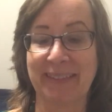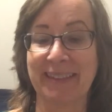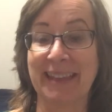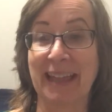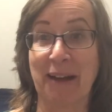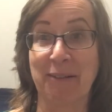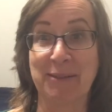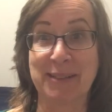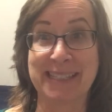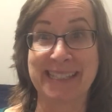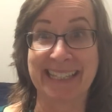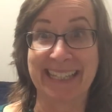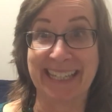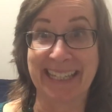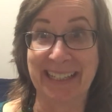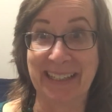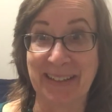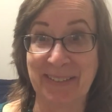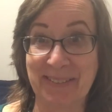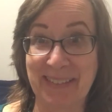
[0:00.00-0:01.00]
That was the
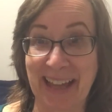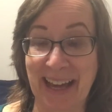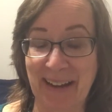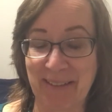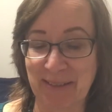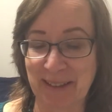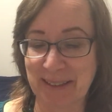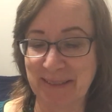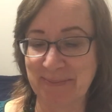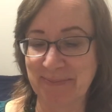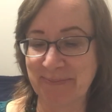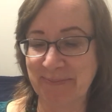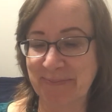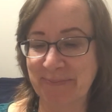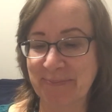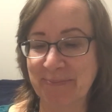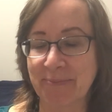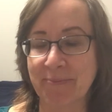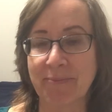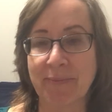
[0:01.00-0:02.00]
end of that one
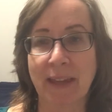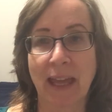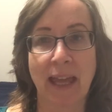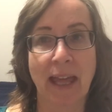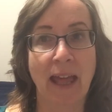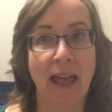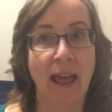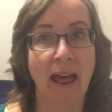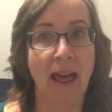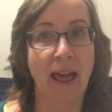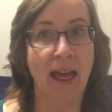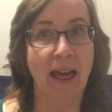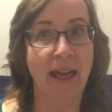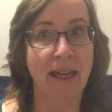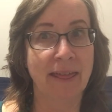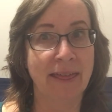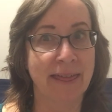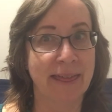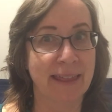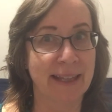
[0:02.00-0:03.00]

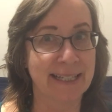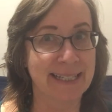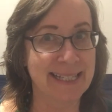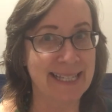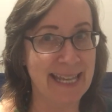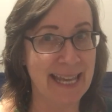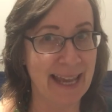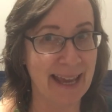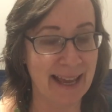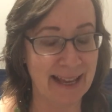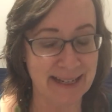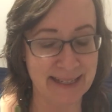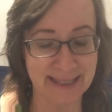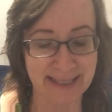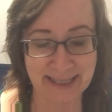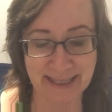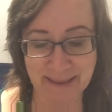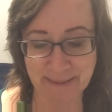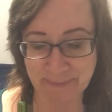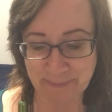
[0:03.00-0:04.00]
the
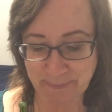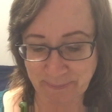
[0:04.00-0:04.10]
tent.